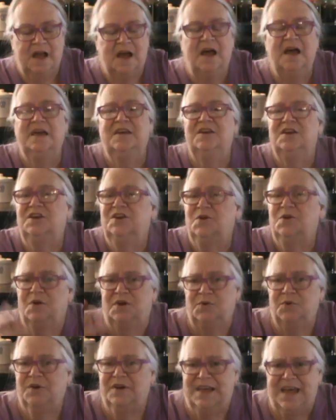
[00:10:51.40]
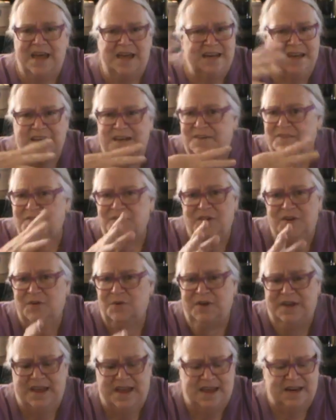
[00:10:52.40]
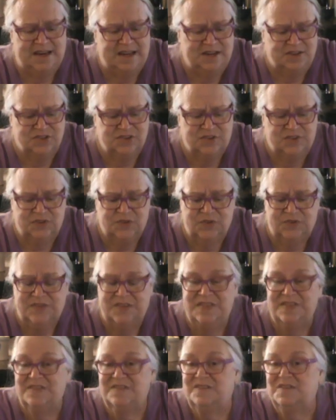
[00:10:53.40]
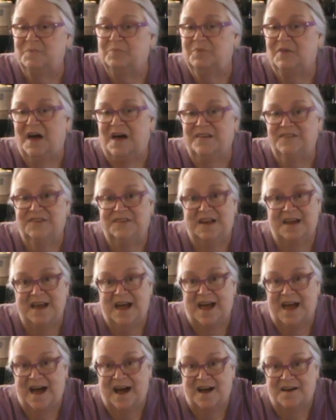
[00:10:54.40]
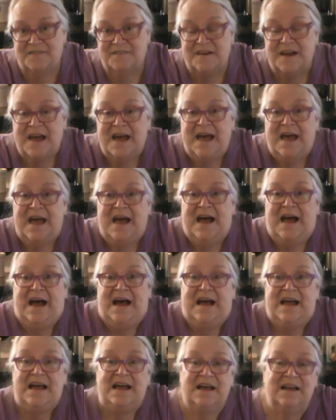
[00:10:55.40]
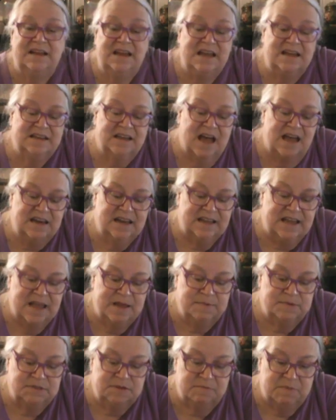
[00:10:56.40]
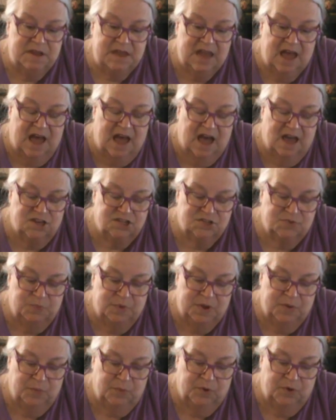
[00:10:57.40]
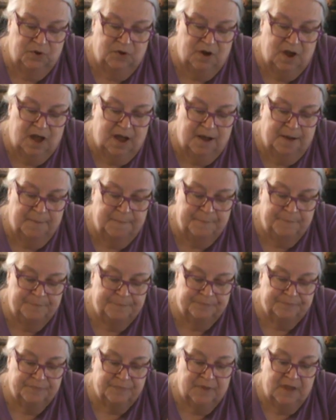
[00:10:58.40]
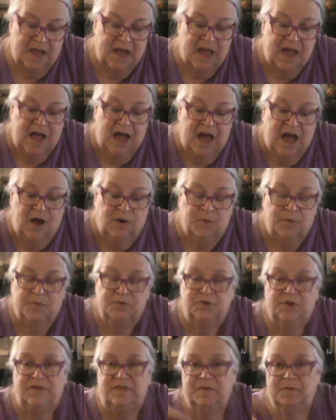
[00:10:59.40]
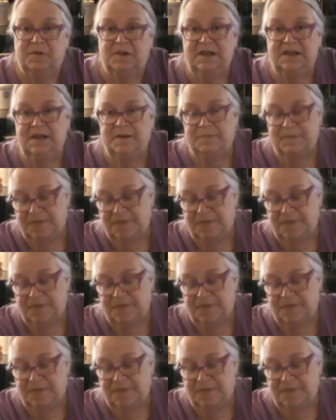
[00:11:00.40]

an organic, very organic, just using the supplies that I have. It kind of came to me as we were doing some cleanup